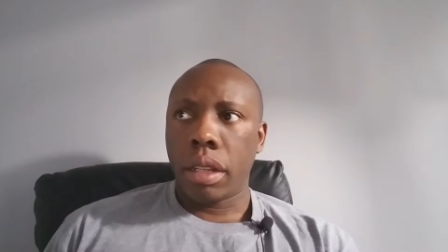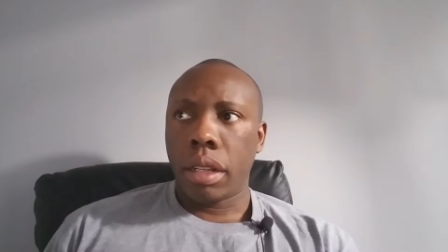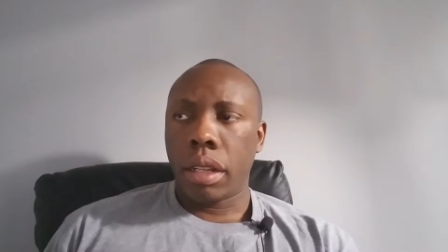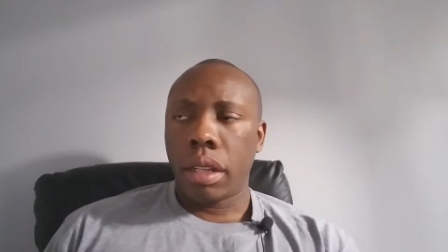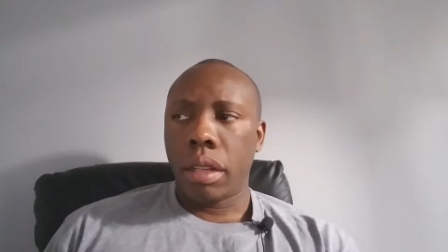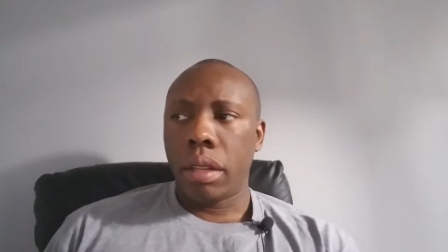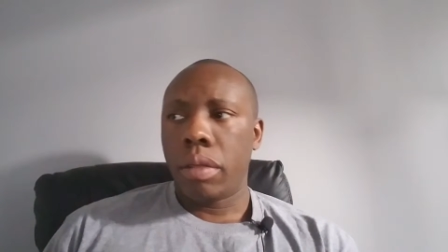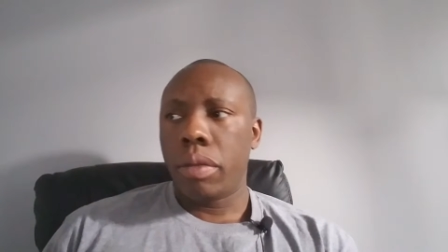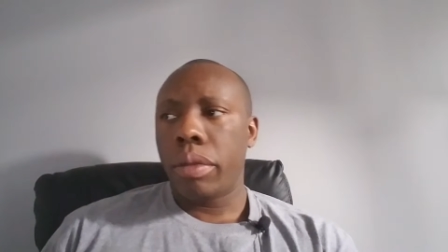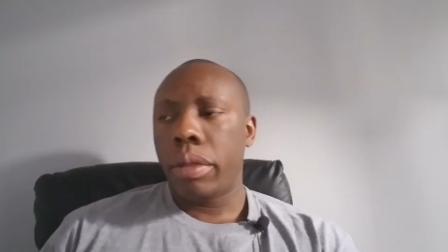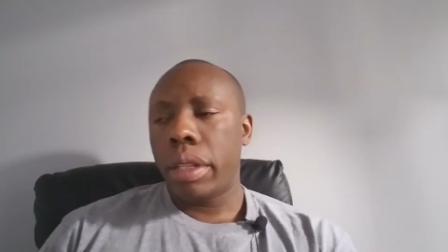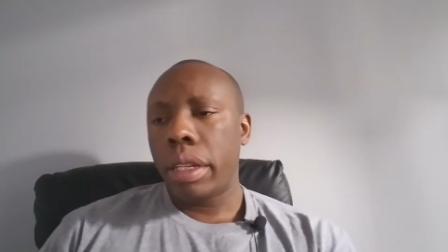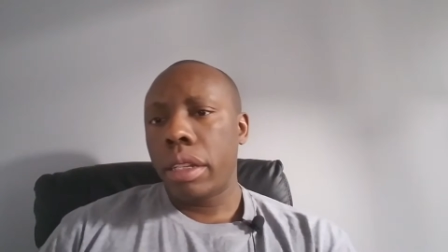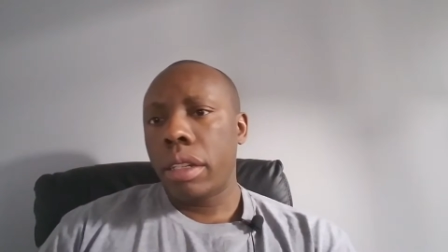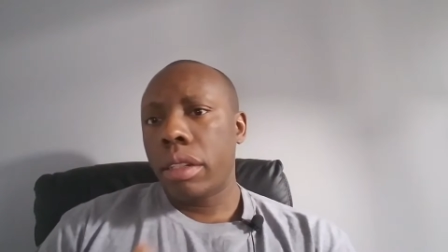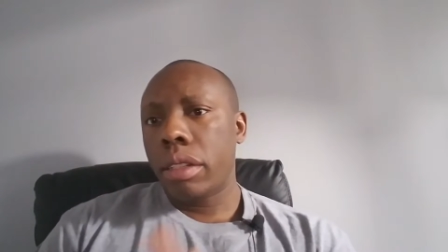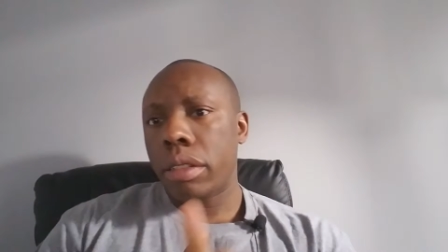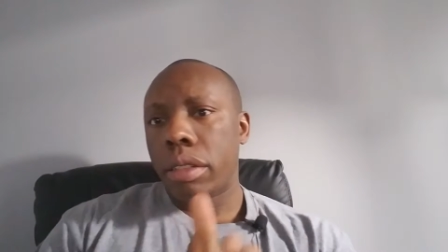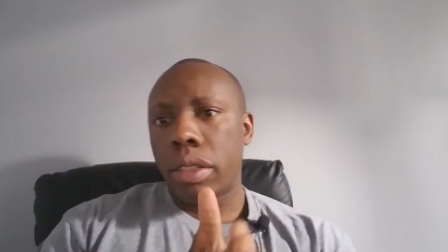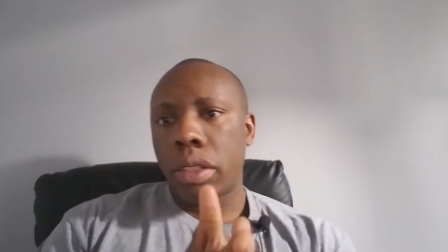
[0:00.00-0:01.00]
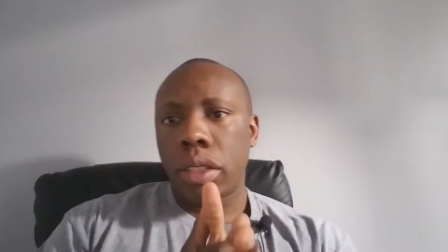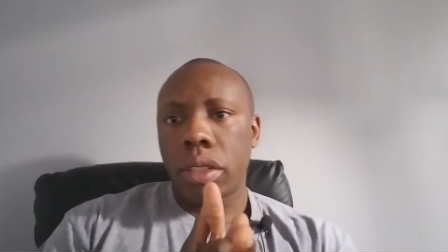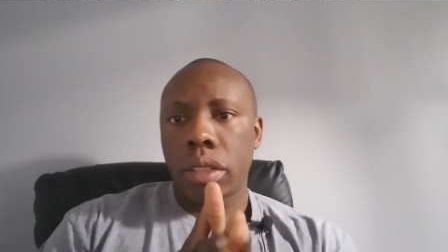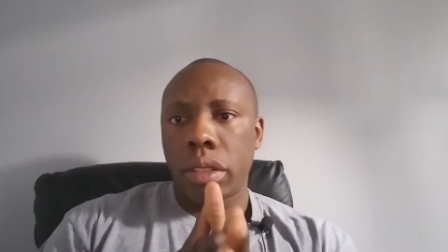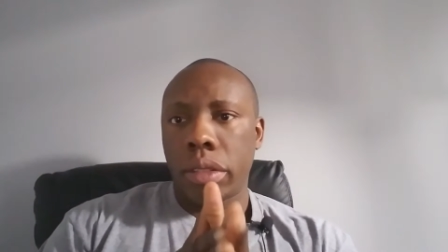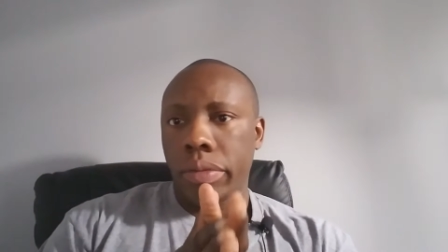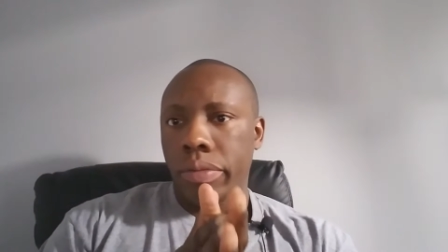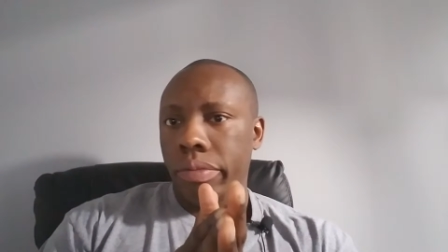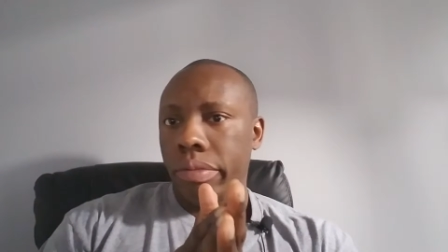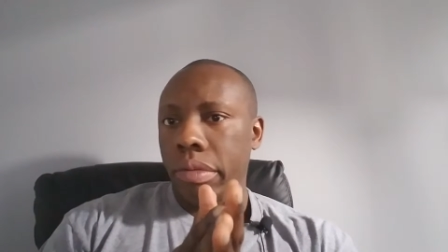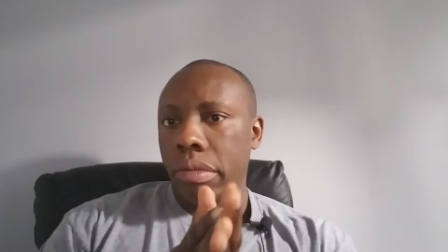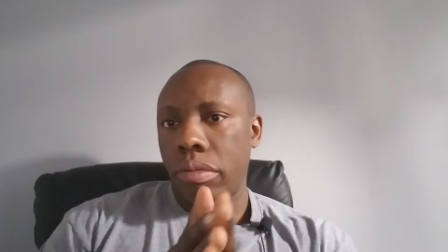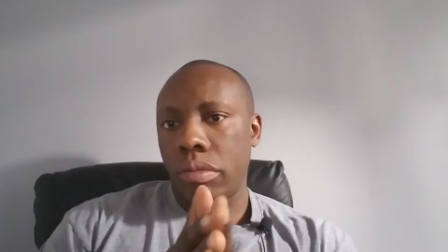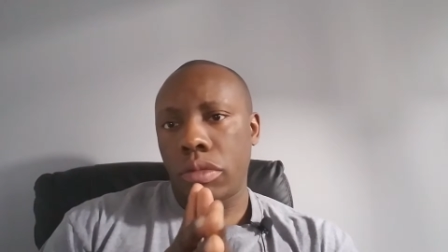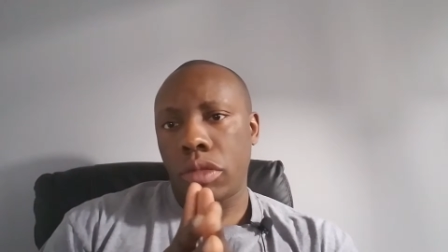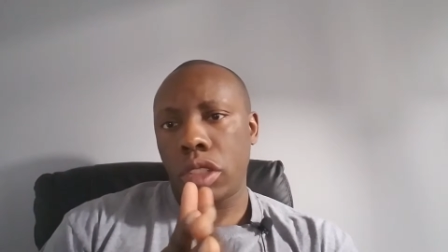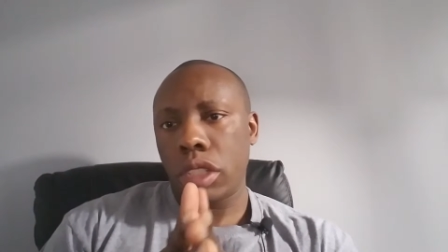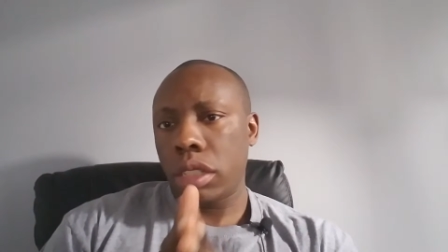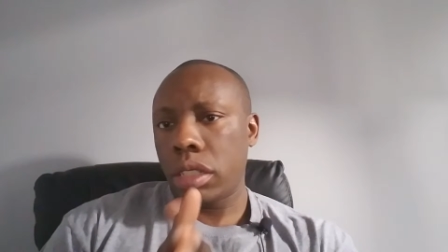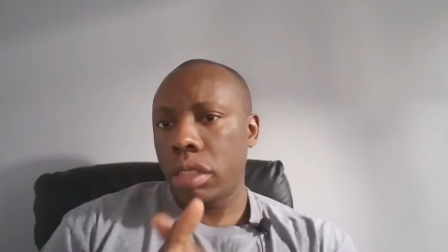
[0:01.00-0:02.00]
Uh, there's
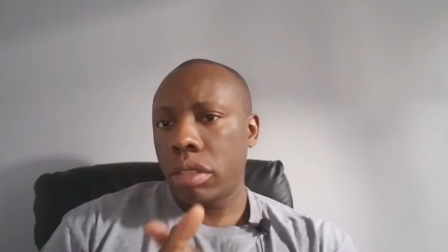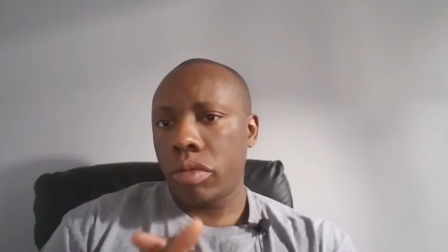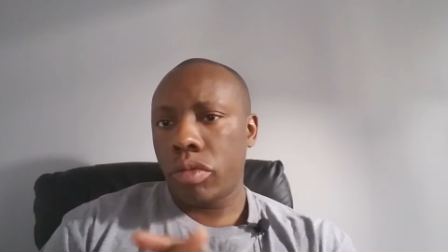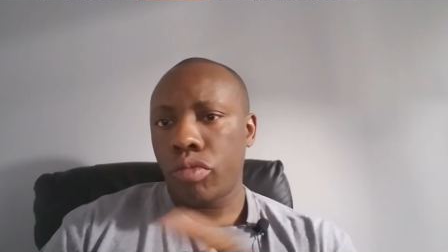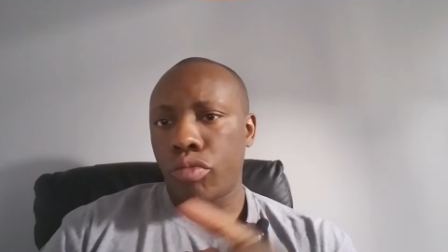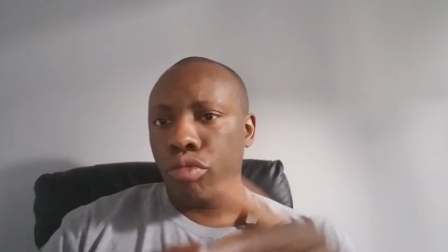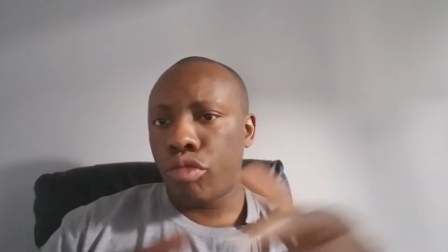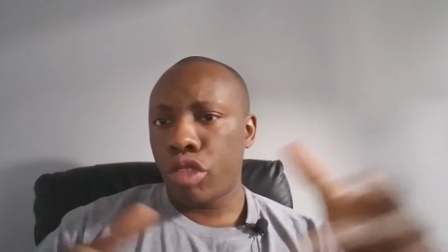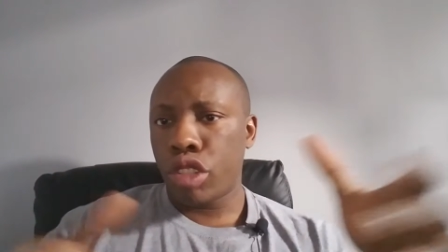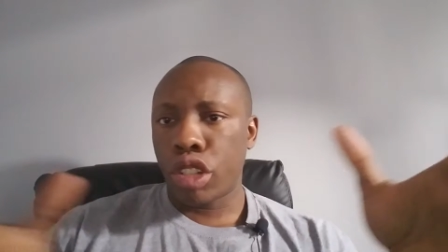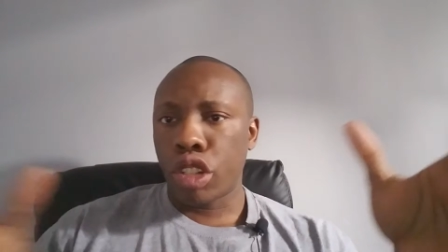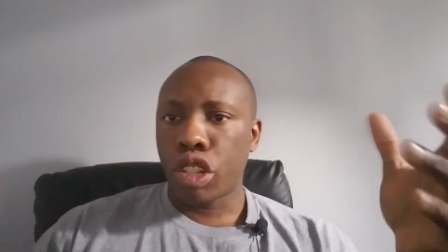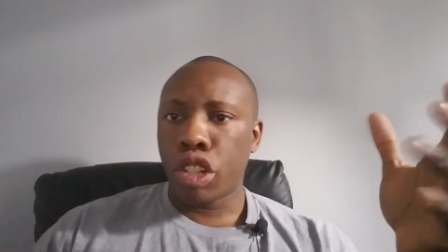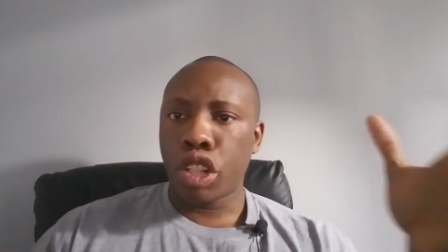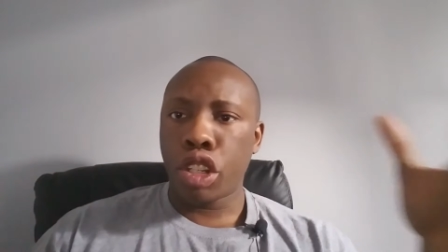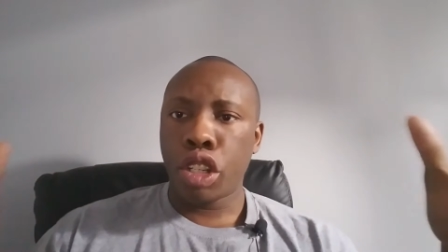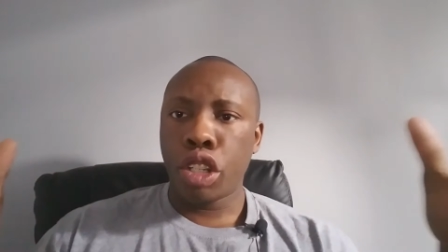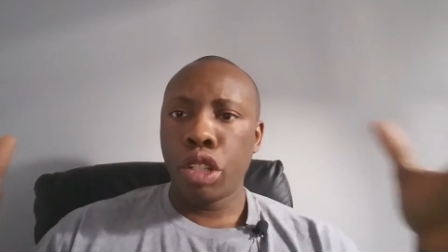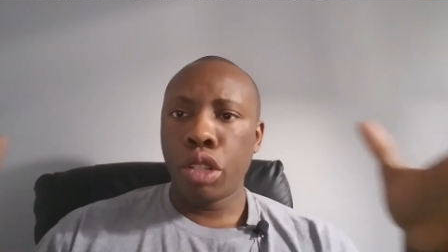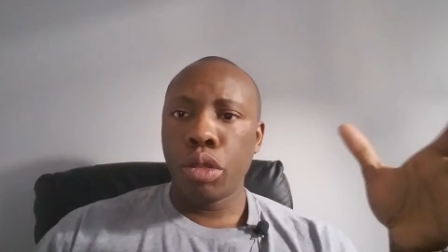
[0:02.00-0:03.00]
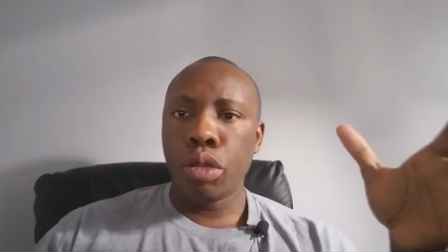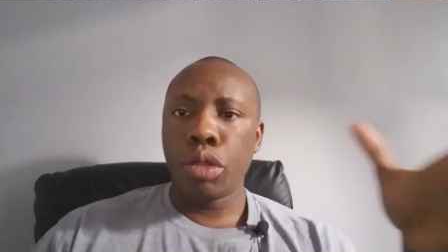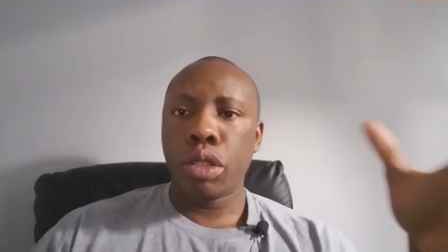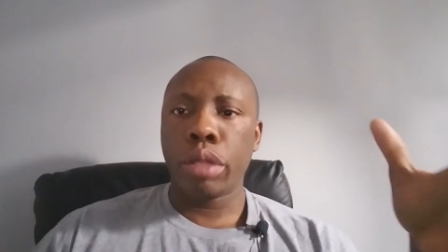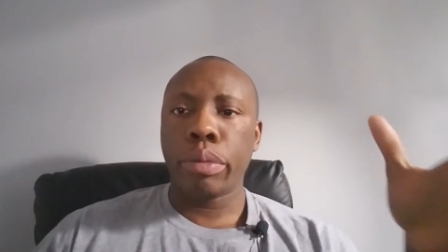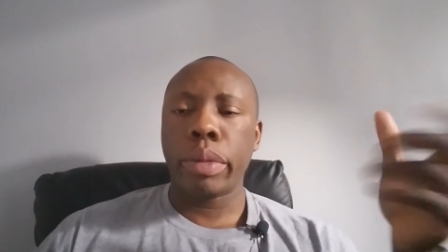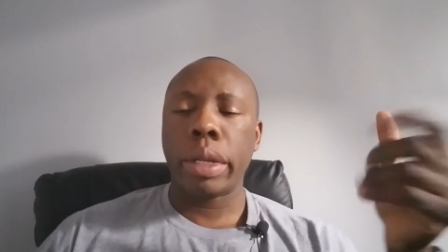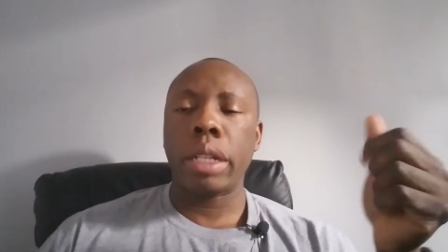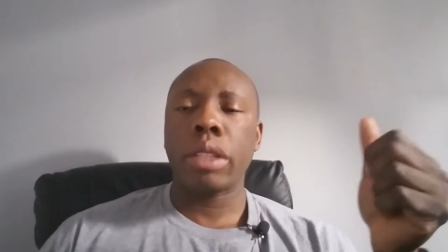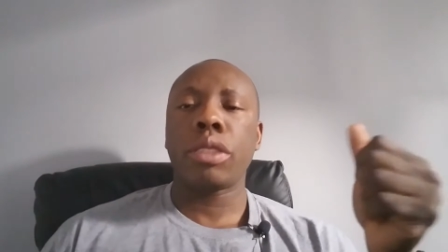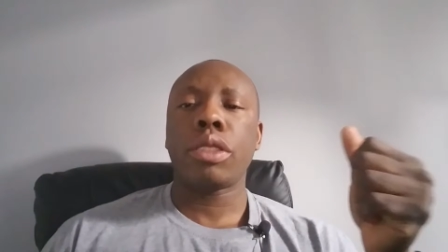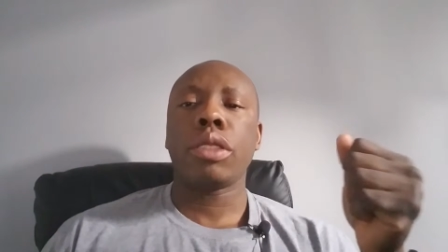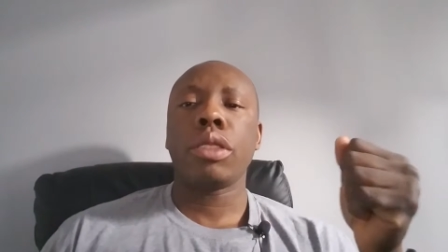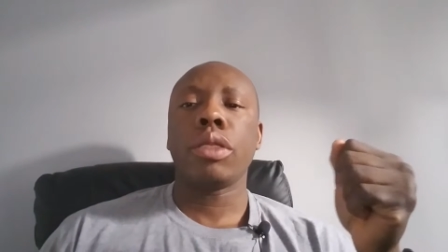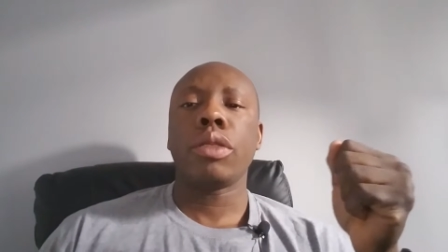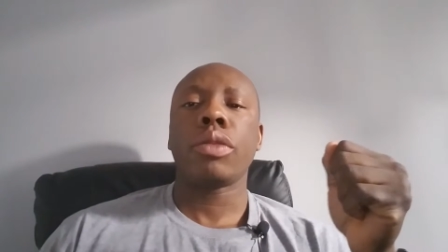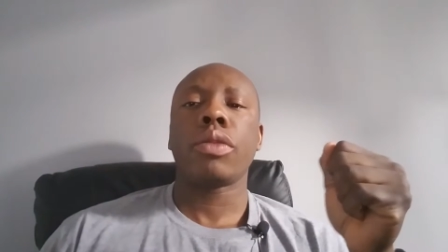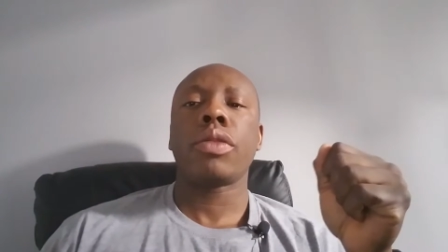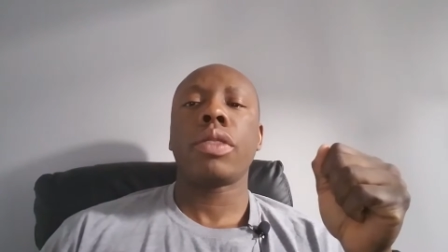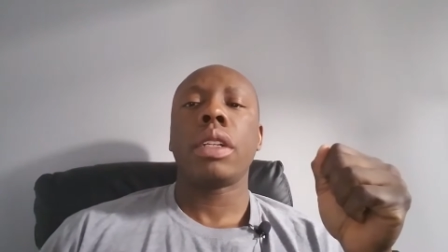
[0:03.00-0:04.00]
just this huge amount
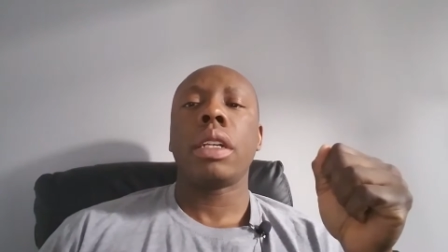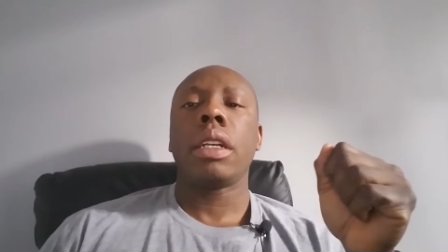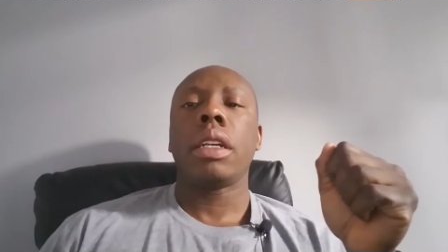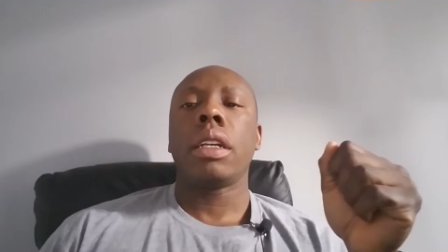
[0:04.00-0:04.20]
of,